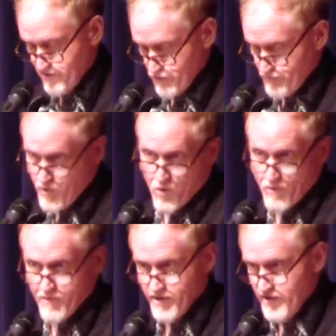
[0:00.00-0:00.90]
that's the first
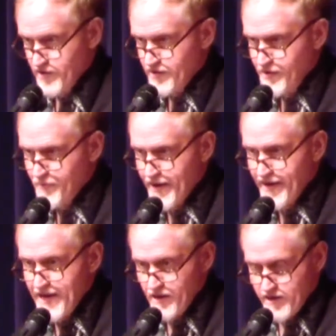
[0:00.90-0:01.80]
poem in
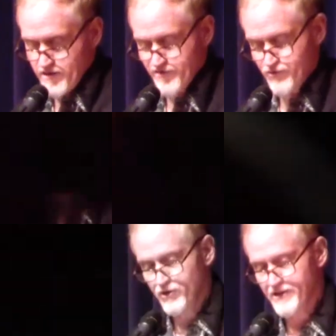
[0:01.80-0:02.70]
my handout and the first one
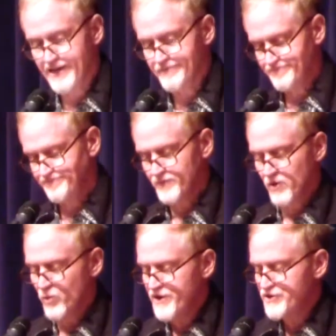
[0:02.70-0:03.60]
I'd like to look at.
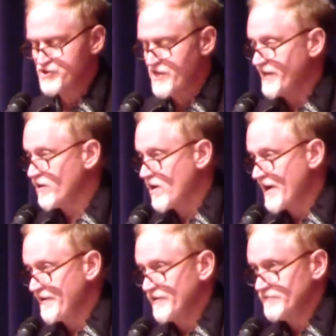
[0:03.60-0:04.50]
A Winter's Day in
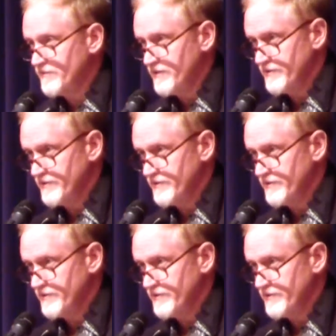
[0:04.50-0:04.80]
Ohio.